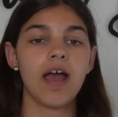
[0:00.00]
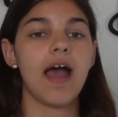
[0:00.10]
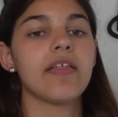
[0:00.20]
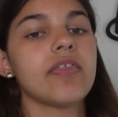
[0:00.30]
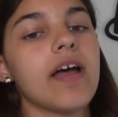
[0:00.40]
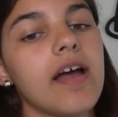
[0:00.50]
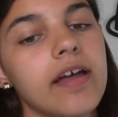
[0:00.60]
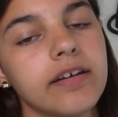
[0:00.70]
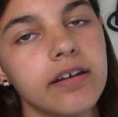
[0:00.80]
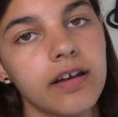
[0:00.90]
and
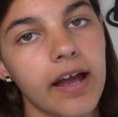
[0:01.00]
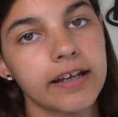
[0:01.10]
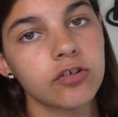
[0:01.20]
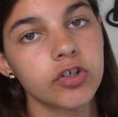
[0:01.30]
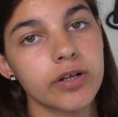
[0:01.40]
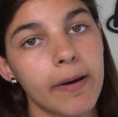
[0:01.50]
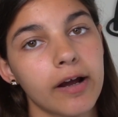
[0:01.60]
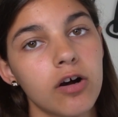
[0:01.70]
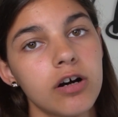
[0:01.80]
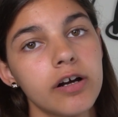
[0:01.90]
then I can turn it
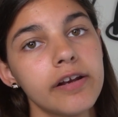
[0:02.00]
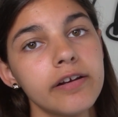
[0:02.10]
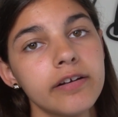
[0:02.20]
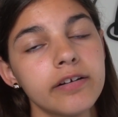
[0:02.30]
back on.